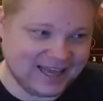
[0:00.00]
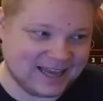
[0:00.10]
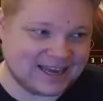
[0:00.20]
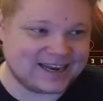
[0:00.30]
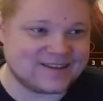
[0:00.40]

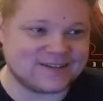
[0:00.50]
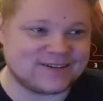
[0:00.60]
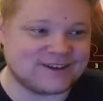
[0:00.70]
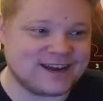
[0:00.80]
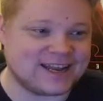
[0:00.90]
I never
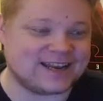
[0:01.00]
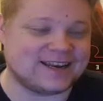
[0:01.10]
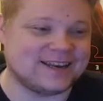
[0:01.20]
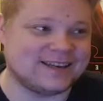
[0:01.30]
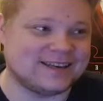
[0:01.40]
read it.
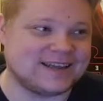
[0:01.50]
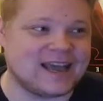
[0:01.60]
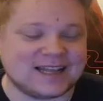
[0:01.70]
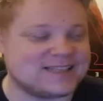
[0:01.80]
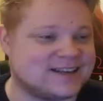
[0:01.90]

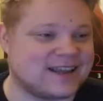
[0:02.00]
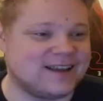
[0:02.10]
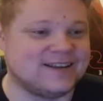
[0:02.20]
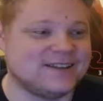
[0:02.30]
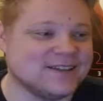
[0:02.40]
Nah, it's
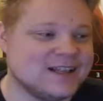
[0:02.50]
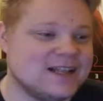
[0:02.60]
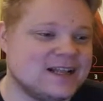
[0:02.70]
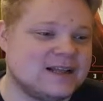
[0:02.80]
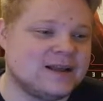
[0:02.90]
okay.
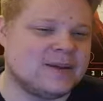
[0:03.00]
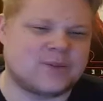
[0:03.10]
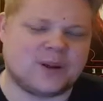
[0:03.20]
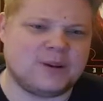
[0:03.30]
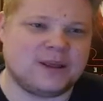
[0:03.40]

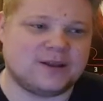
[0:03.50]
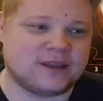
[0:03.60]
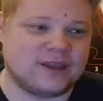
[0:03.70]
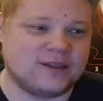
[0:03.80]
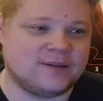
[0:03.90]
Probably got
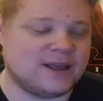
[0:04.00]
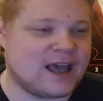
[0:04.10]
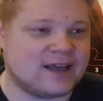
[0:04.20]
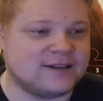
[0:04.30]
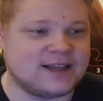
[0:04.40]
the... Ah,